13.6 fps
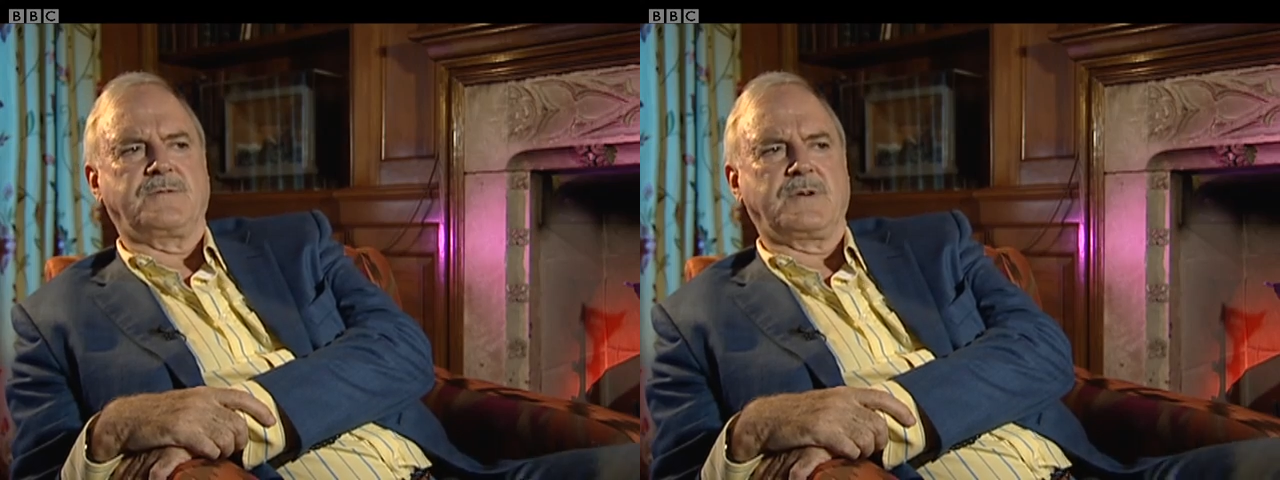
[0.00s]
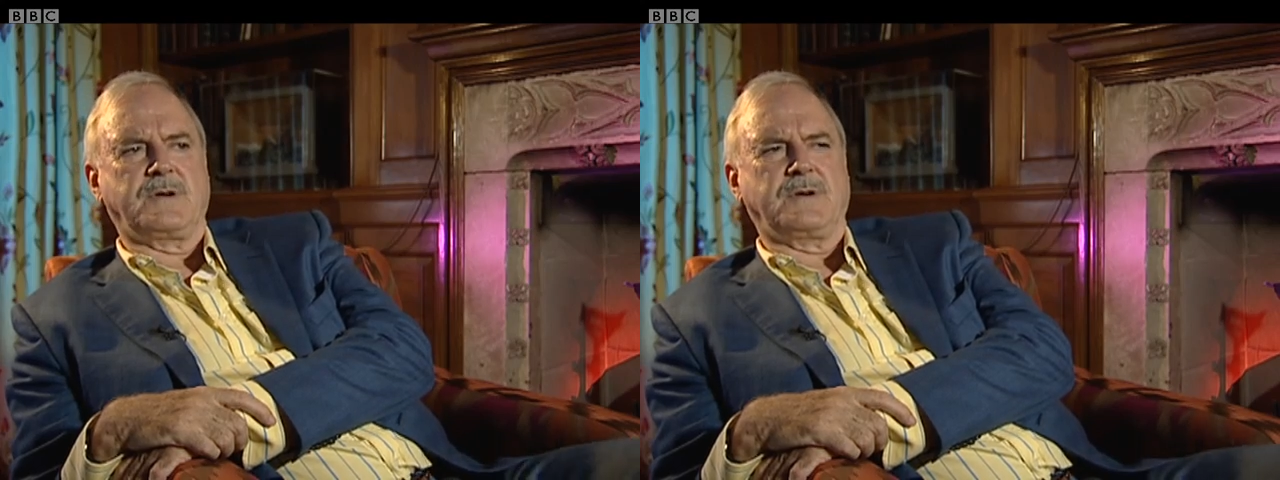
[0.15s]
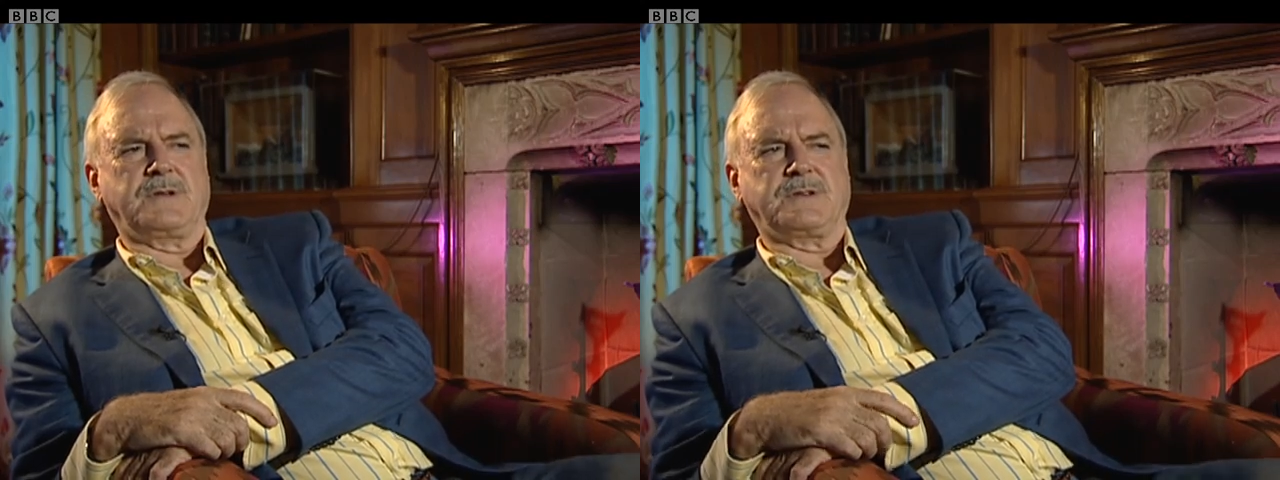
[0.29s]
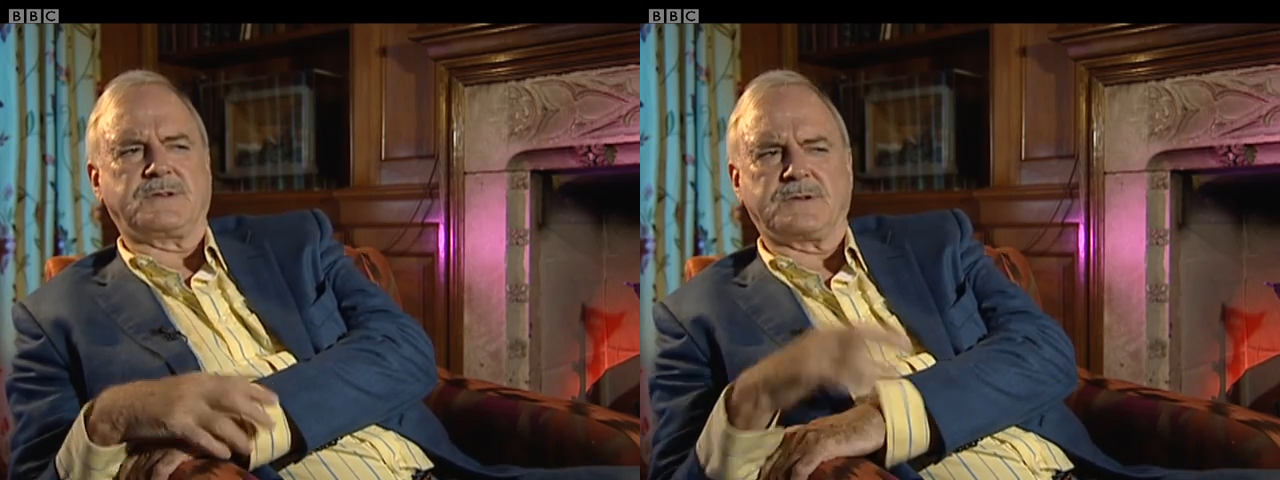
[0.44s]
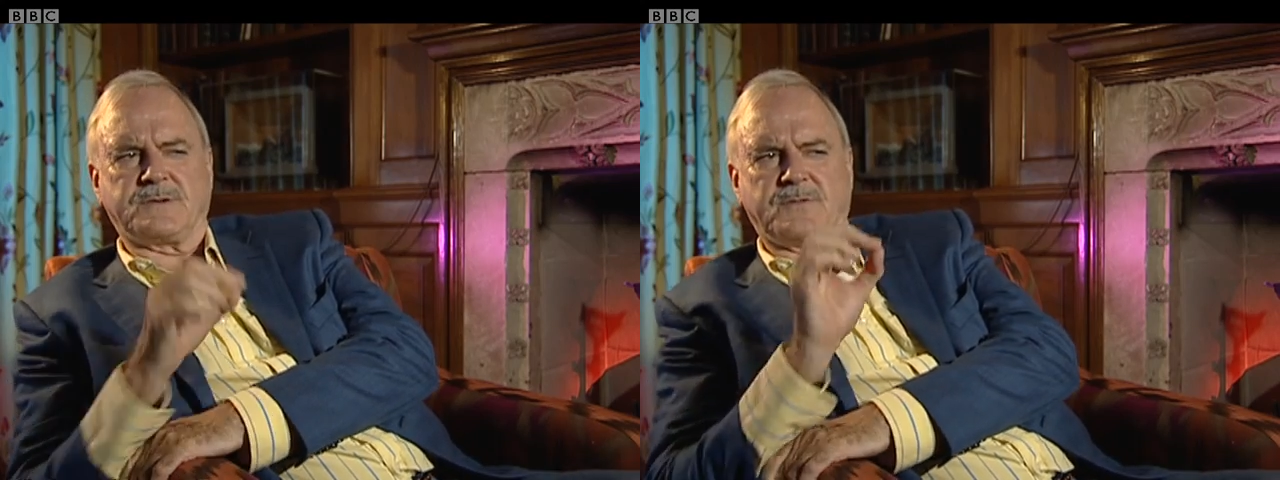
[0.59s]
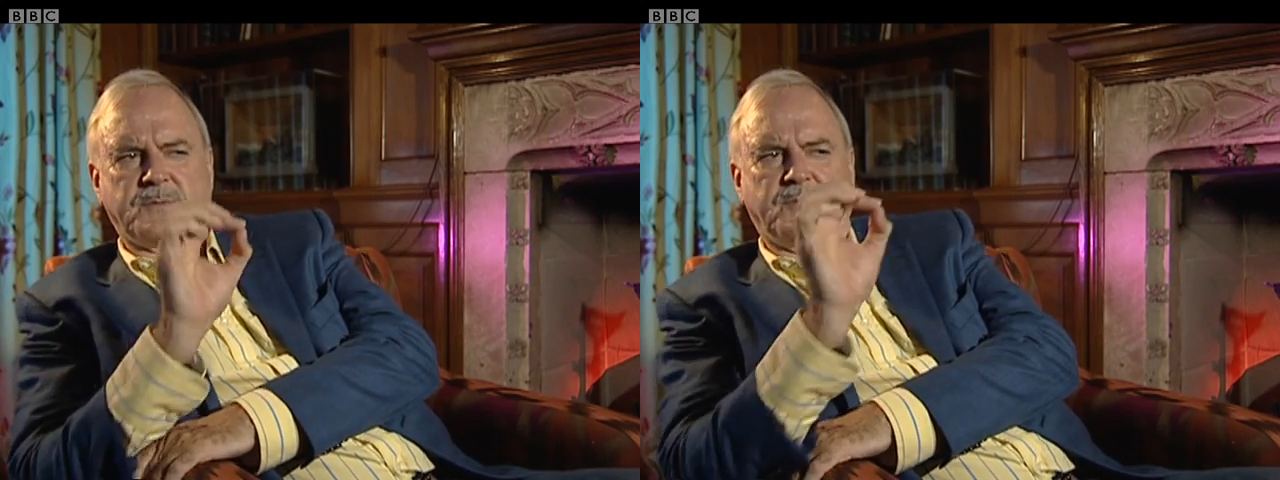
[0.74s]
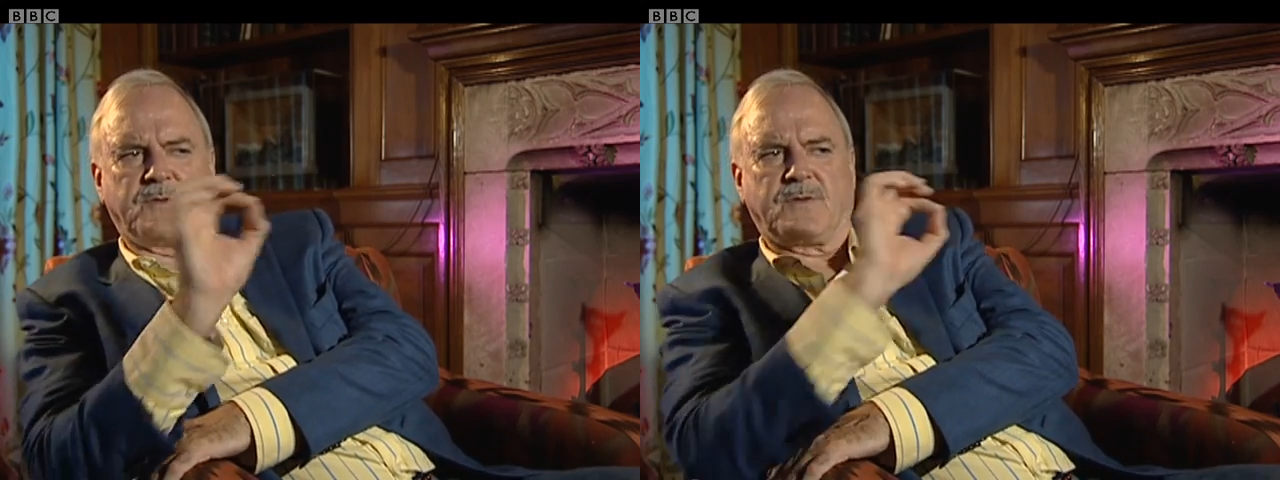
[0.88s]
very sort of
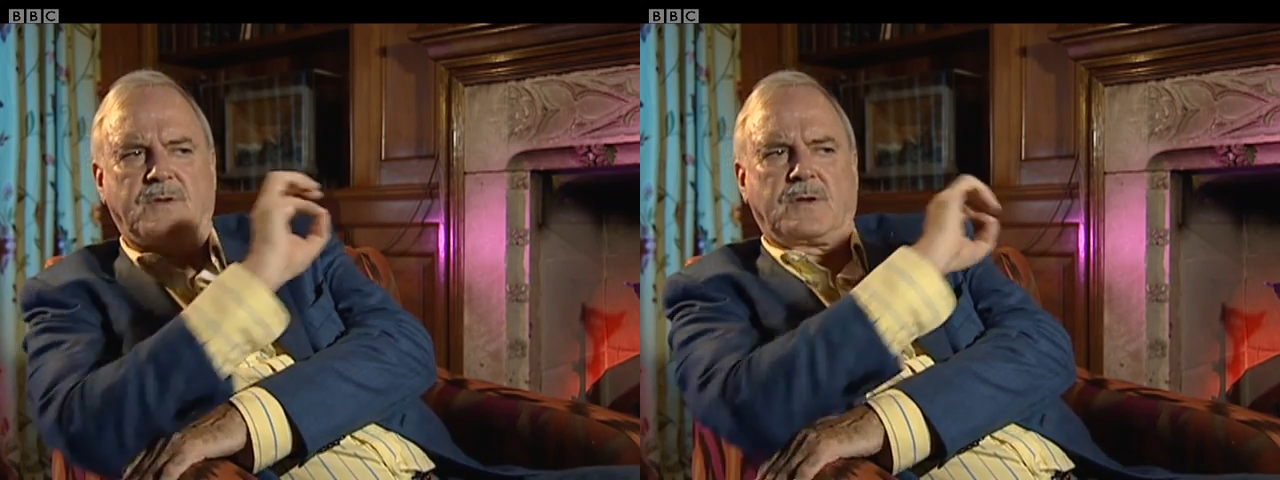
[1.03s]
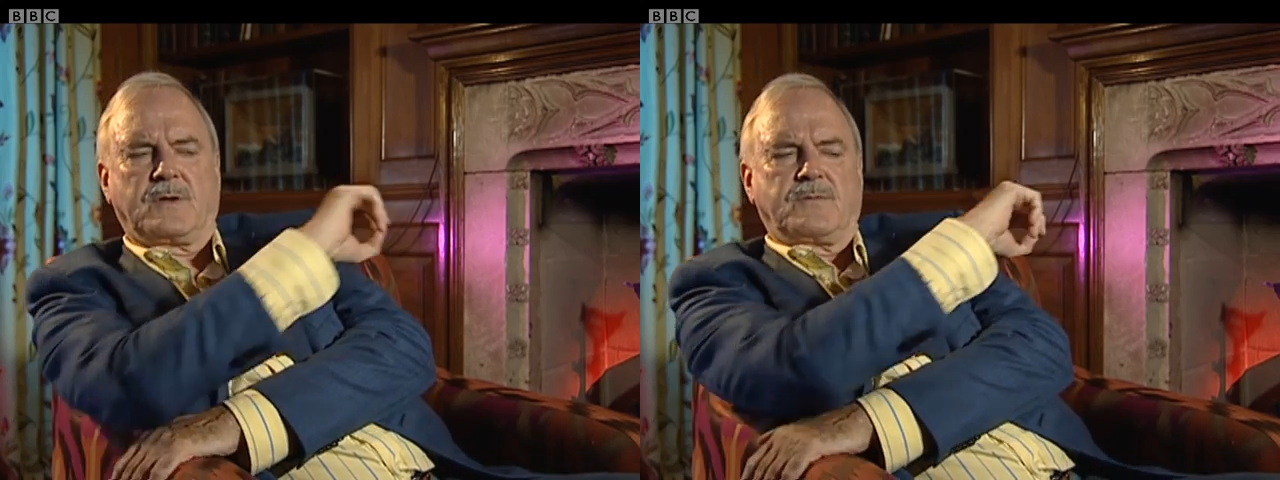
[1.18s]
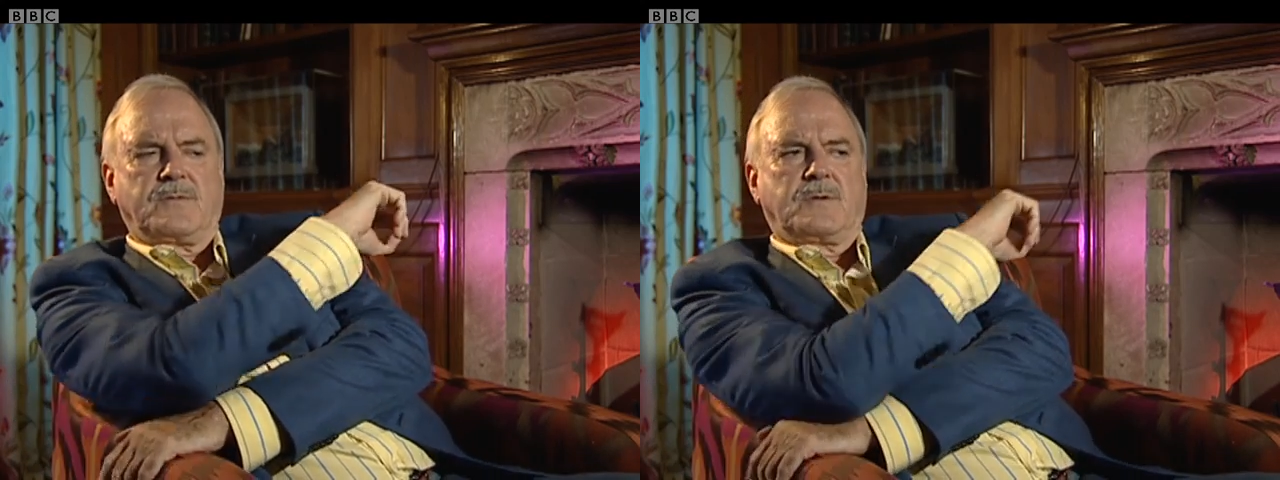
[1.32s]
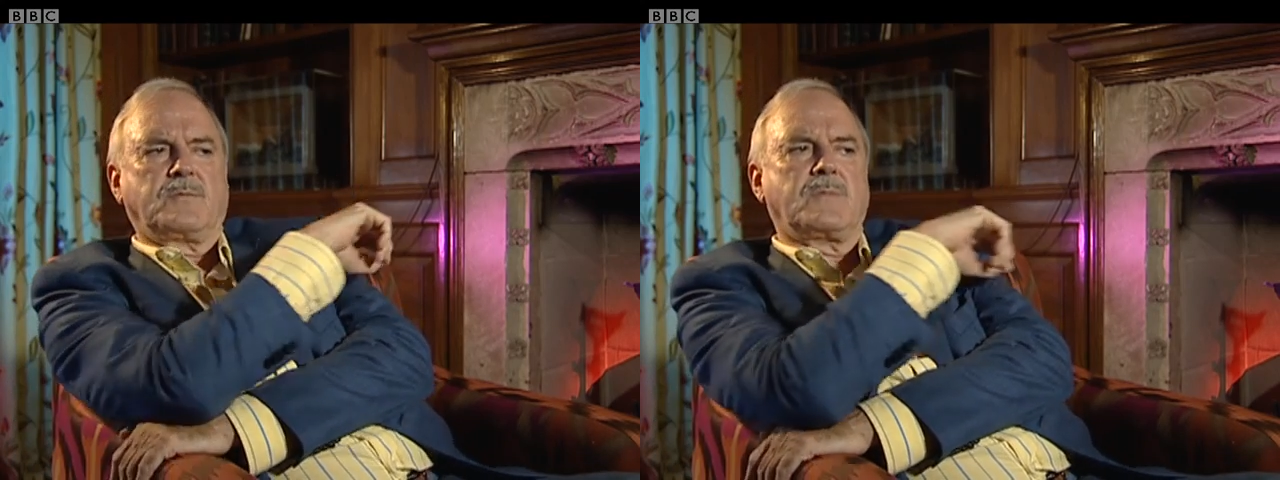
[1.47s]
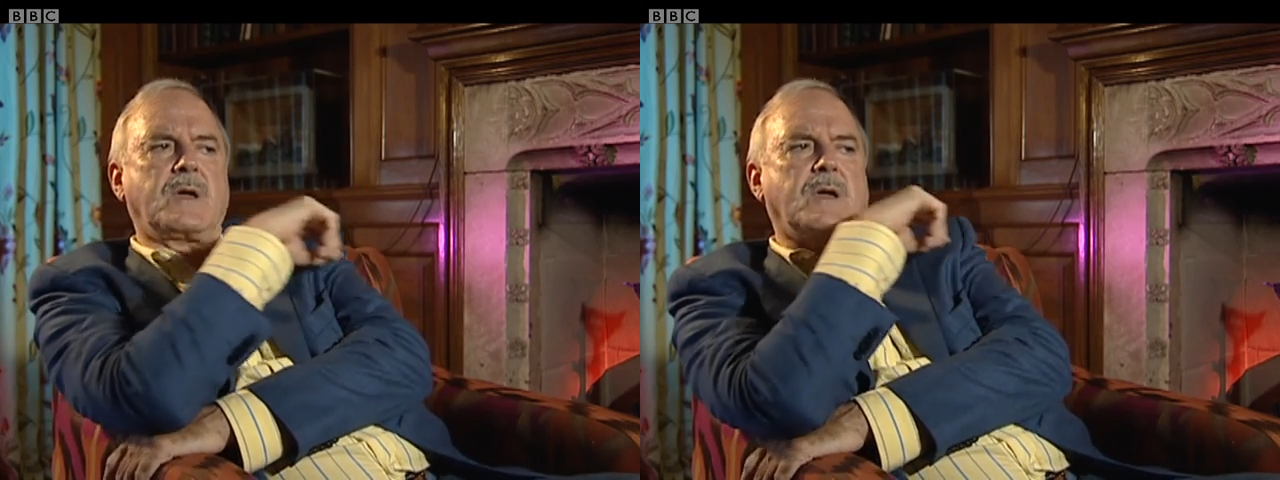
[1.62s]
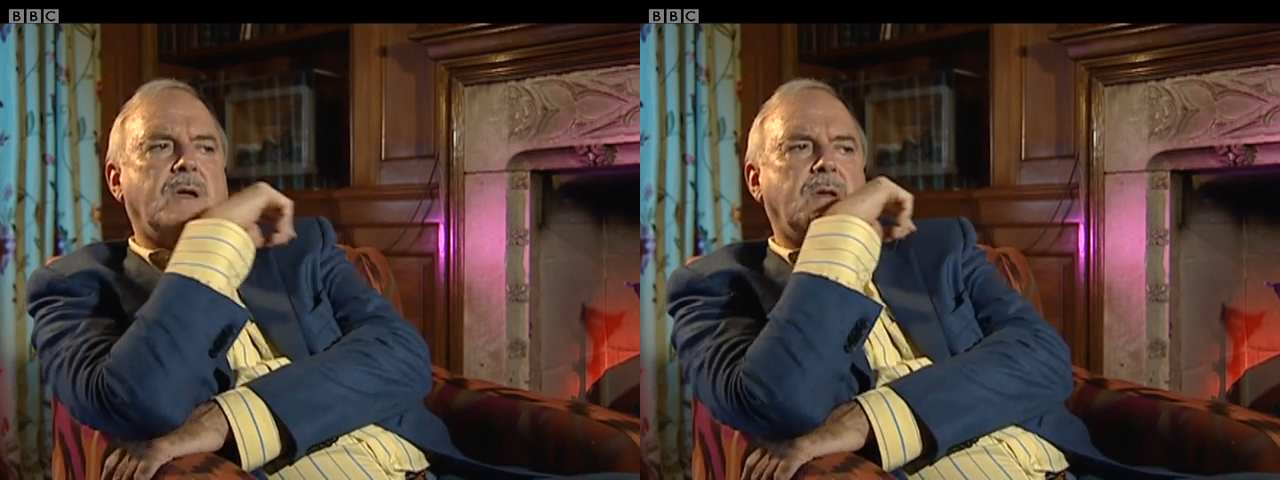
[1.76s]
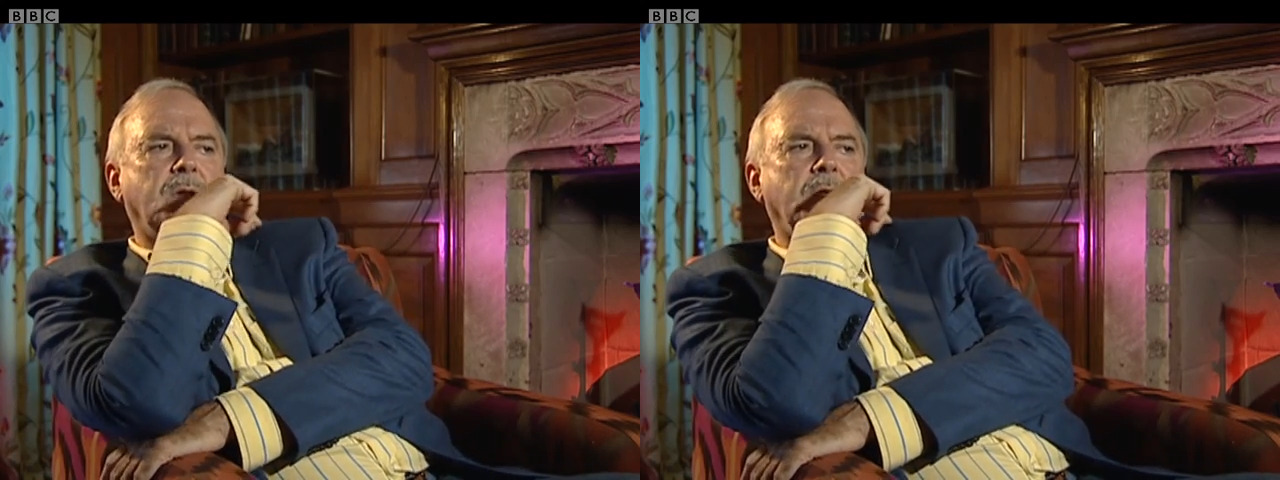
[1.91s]
observant
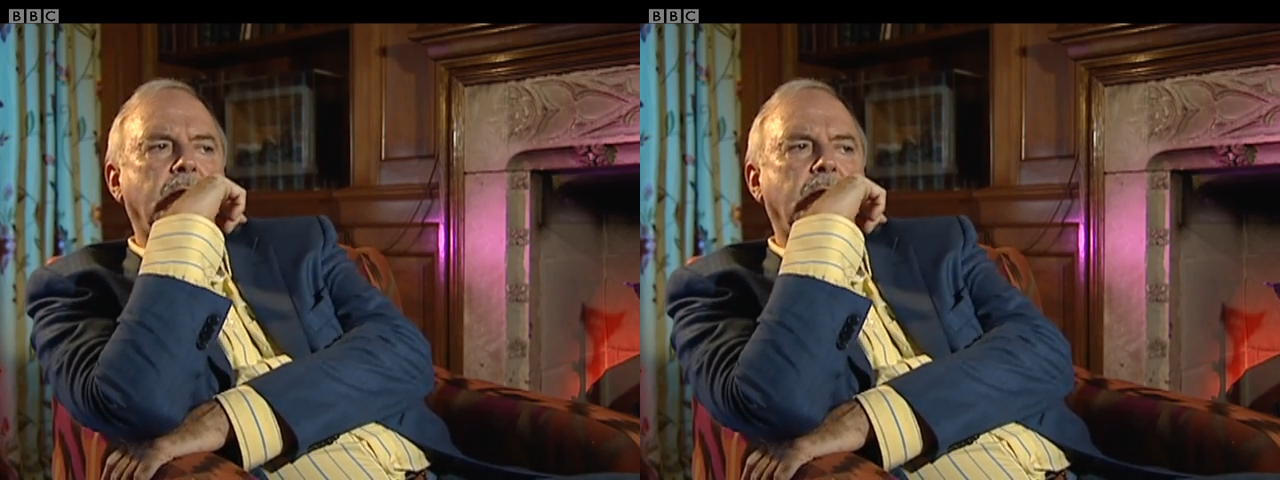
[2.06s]
man.